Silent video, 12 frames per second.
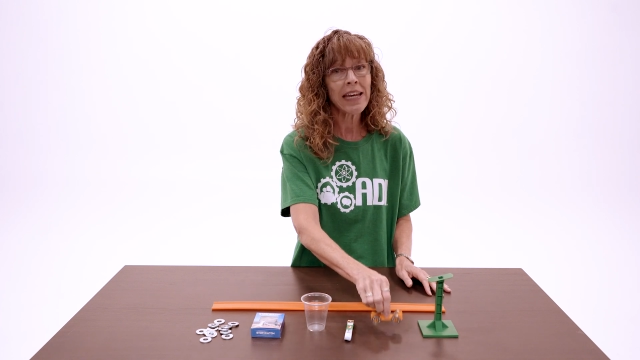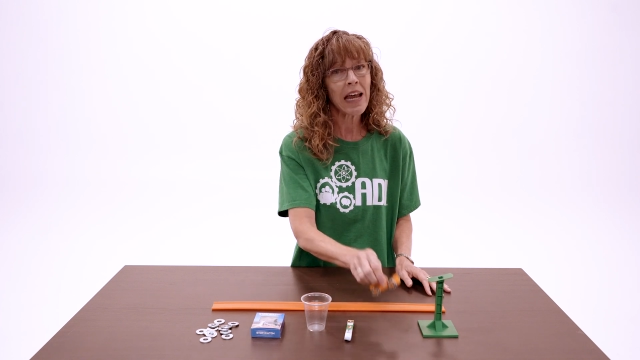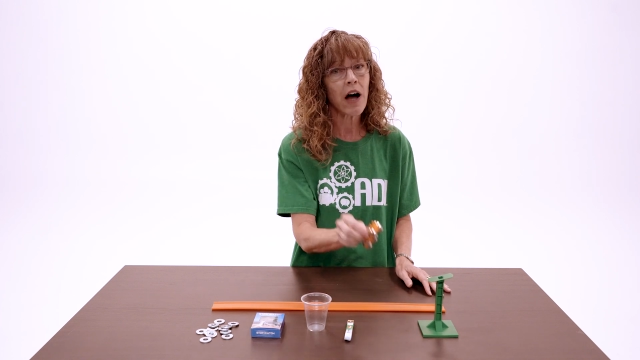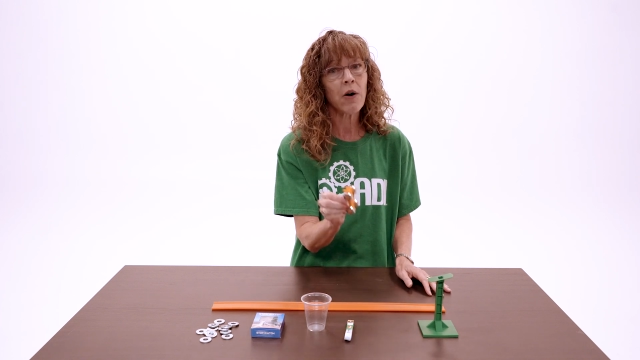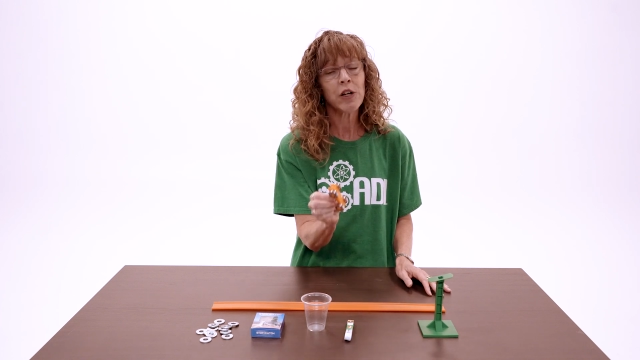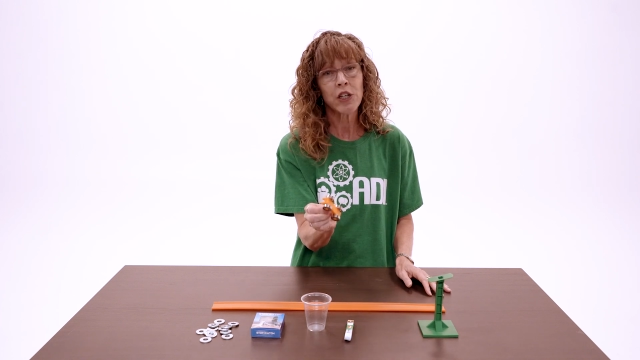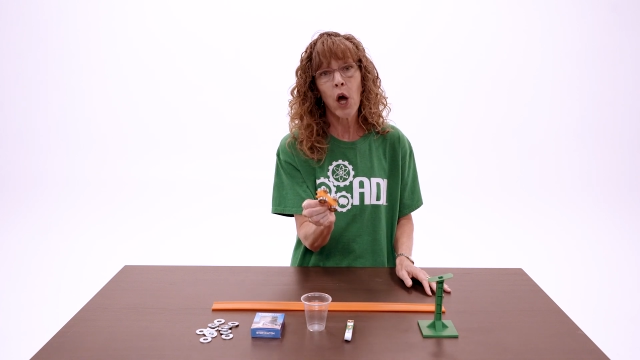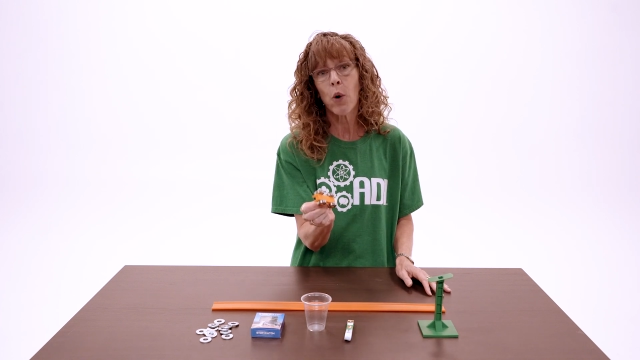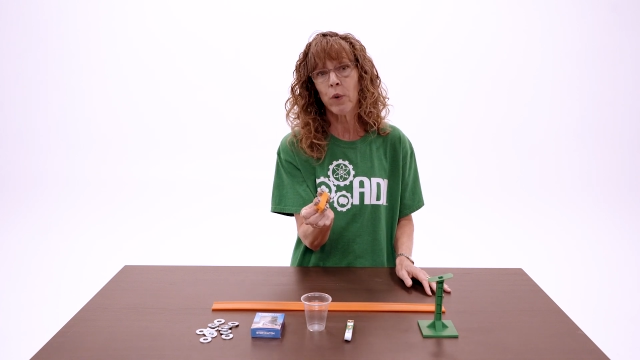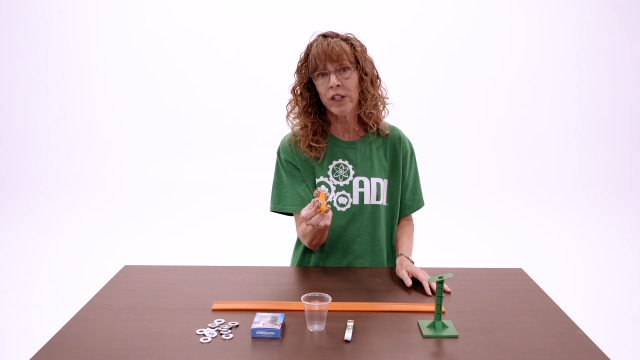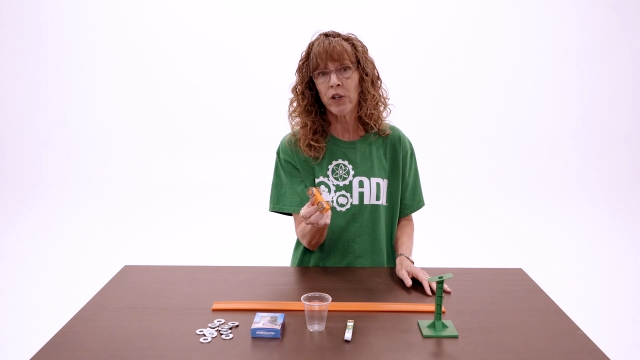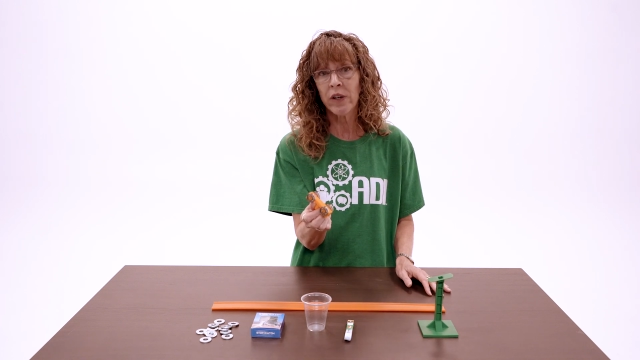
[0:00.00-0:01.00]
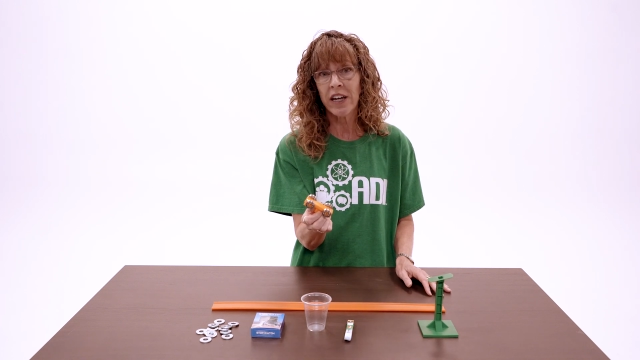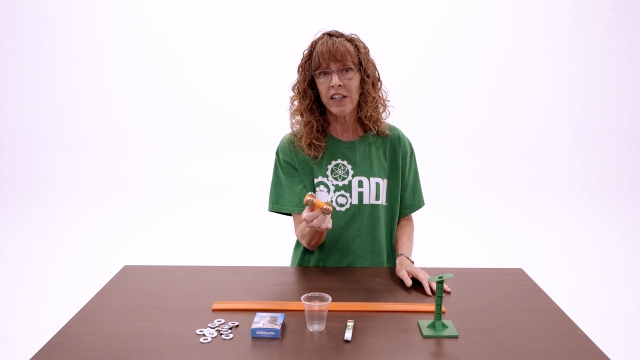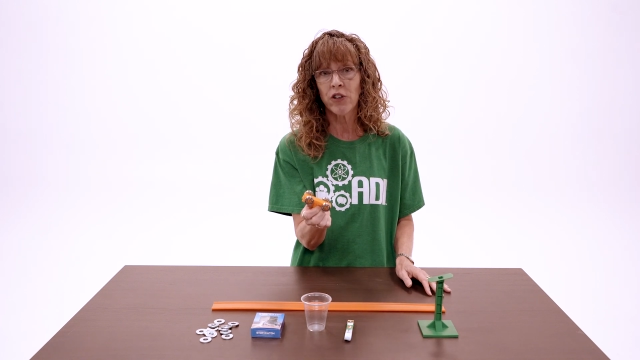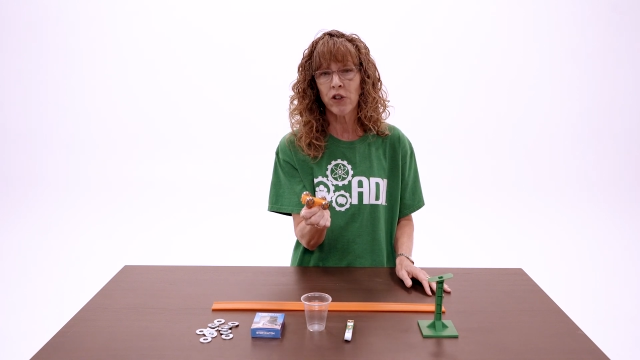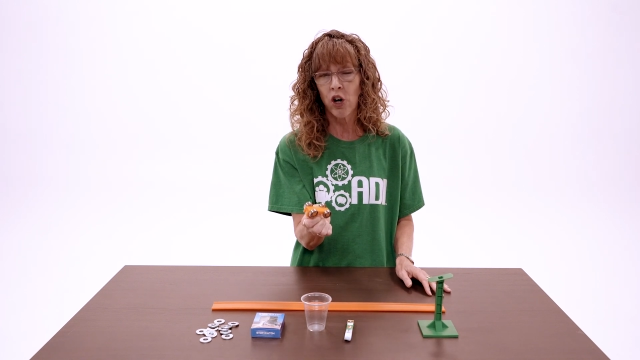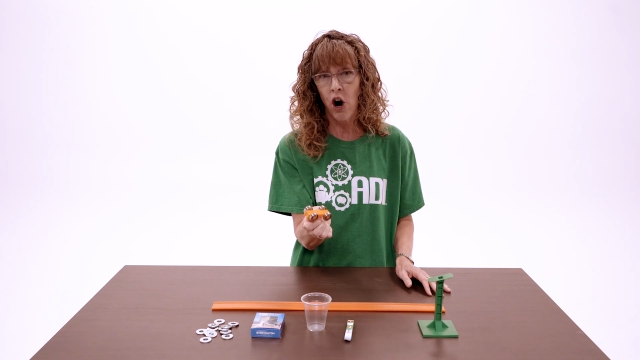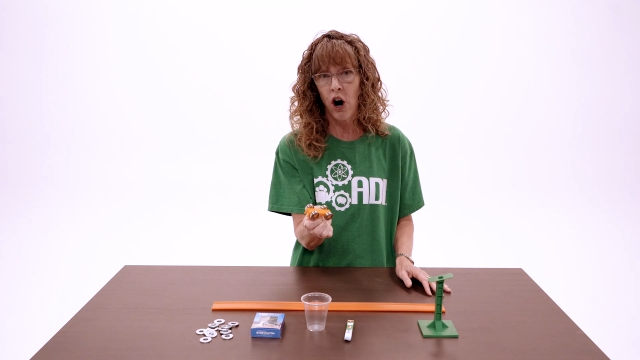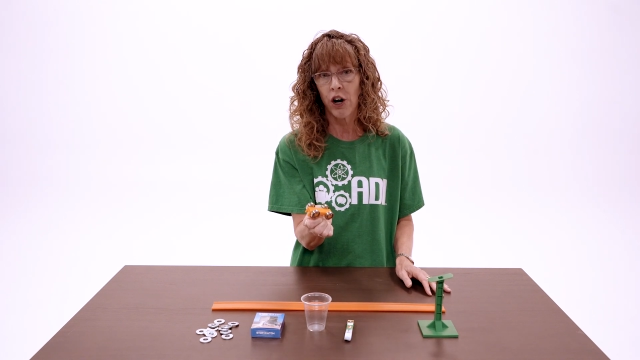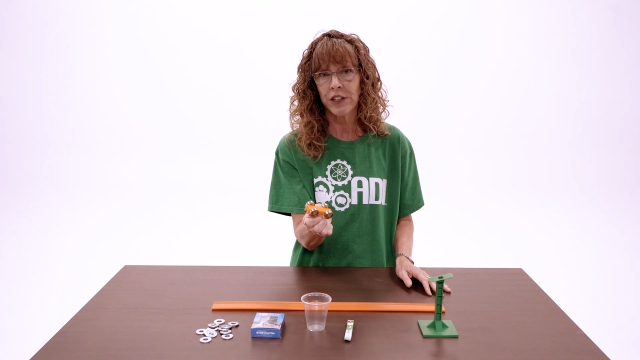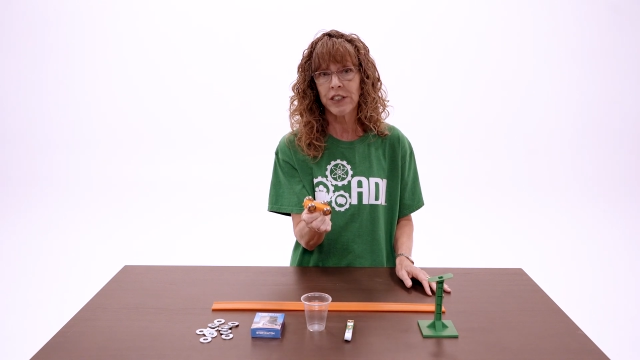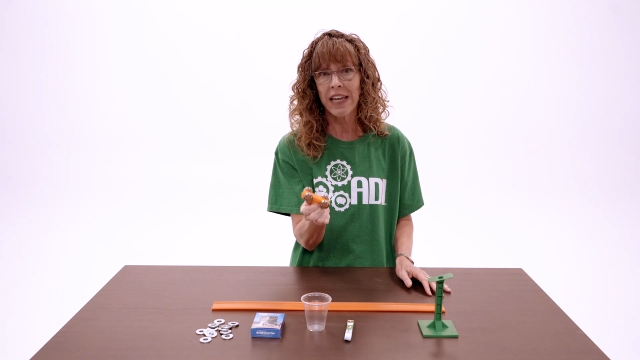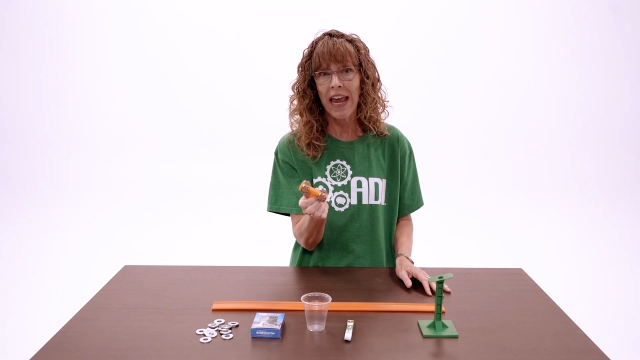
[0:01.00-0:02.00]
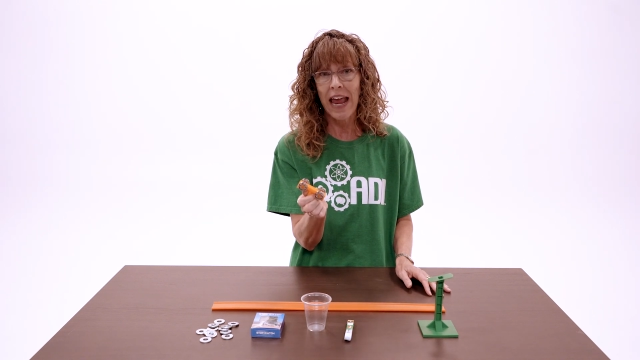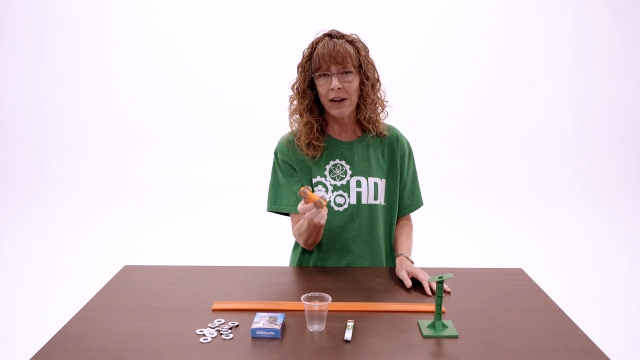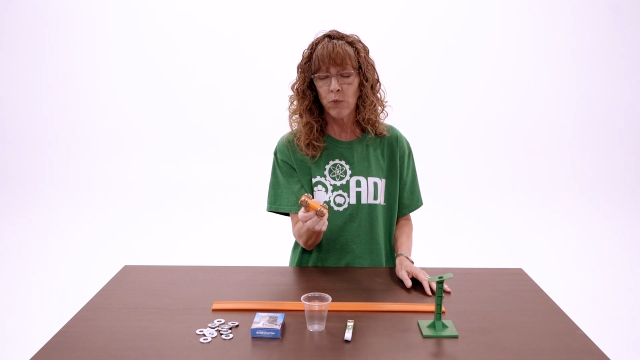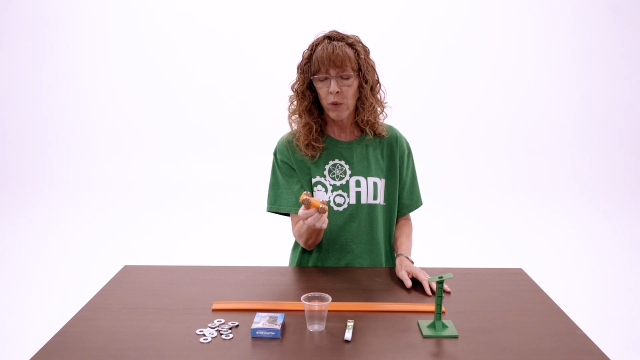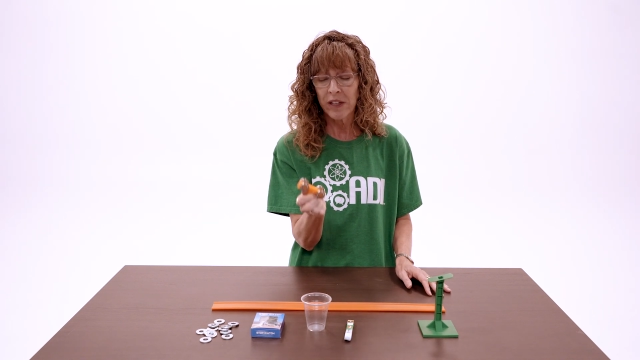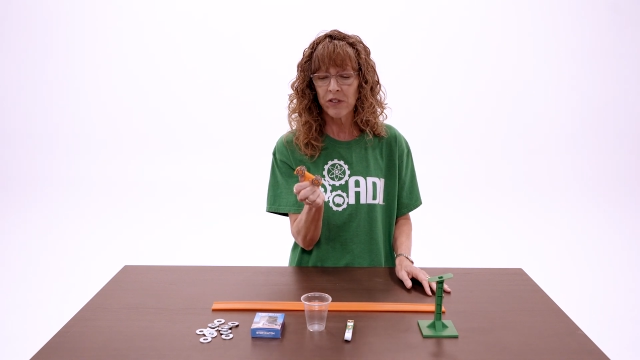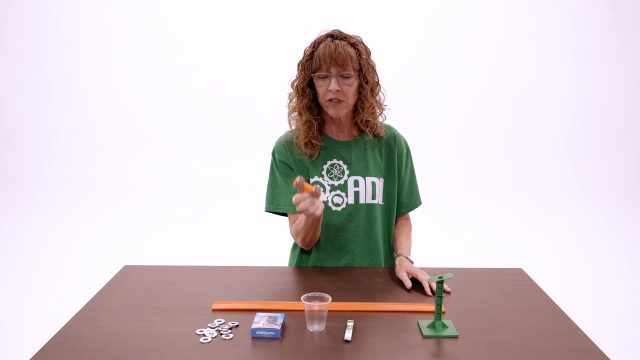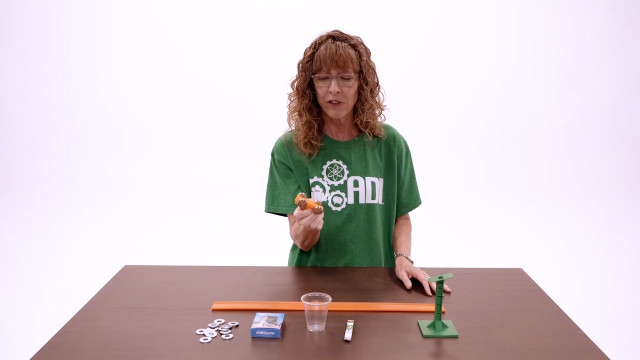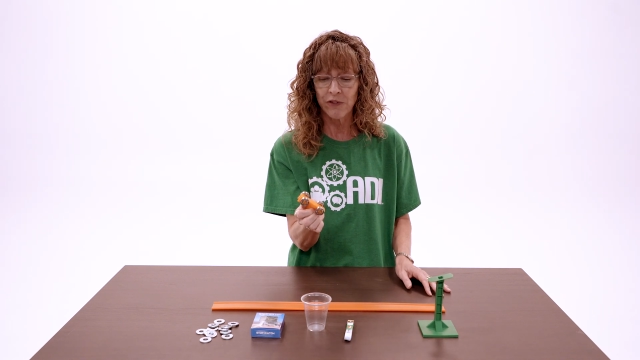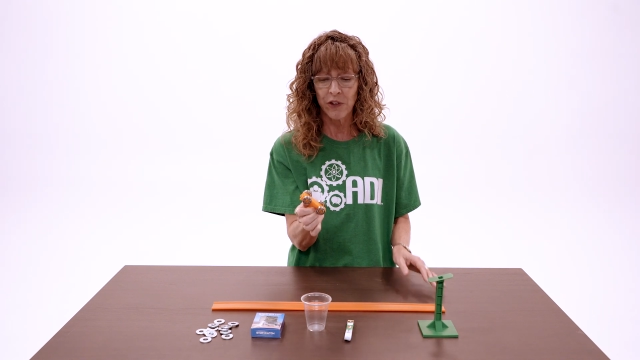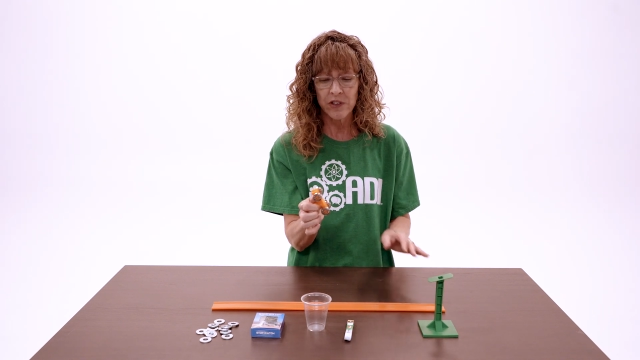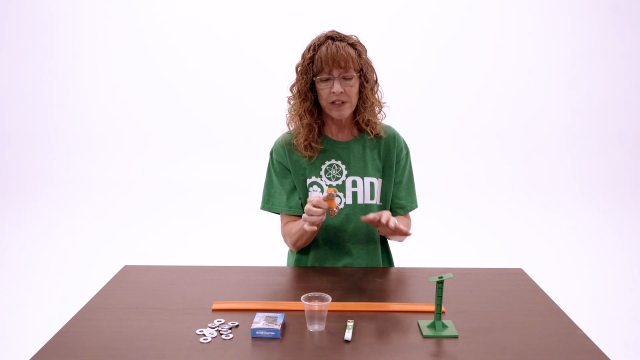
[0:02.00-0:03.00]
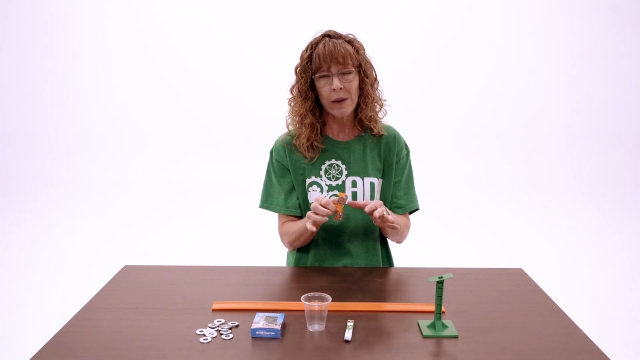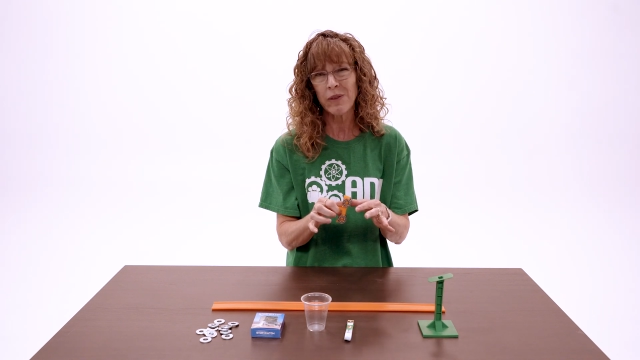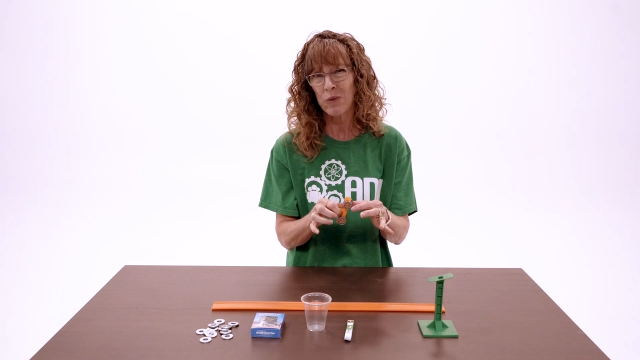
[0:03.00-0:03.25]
Now, note, when you get your cart and wheels the first time,